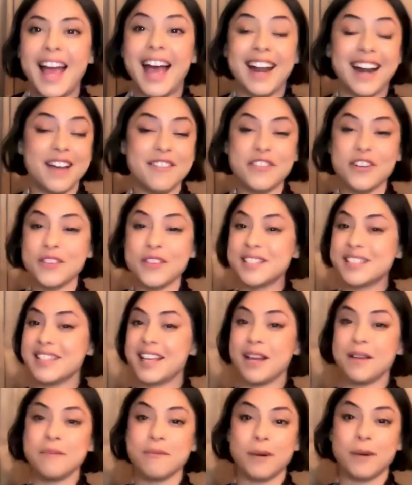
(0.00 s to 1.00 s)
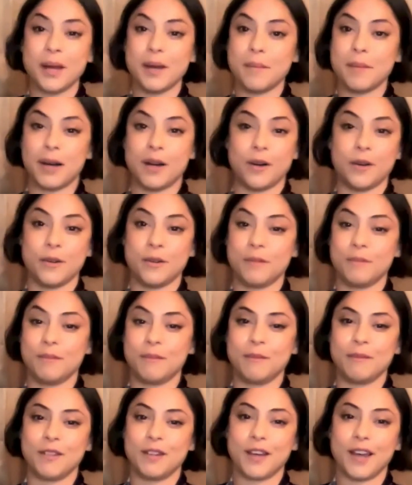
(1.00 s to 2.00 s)
And I feel the same way about
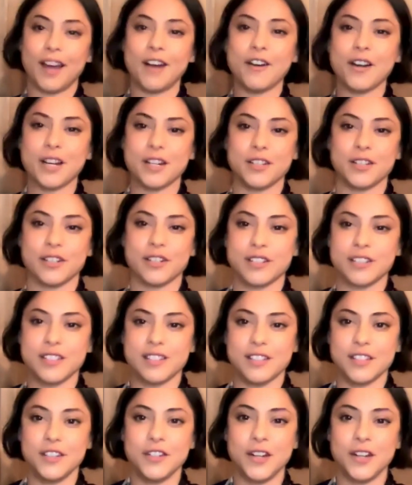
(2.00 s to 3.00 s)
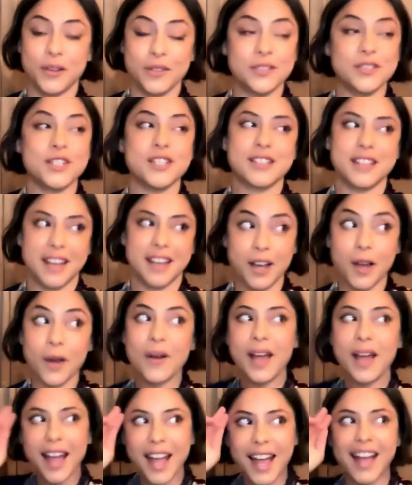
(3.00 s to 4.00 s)
the characters, it's just like,
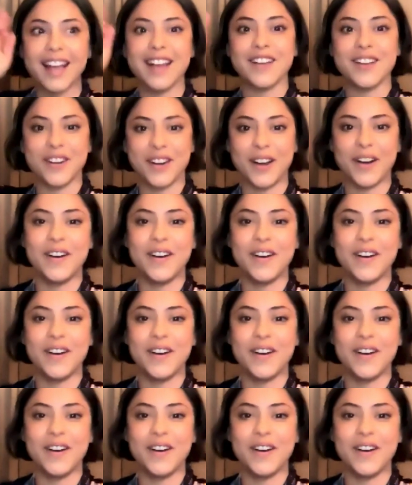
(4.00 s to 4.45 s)
oh, hey,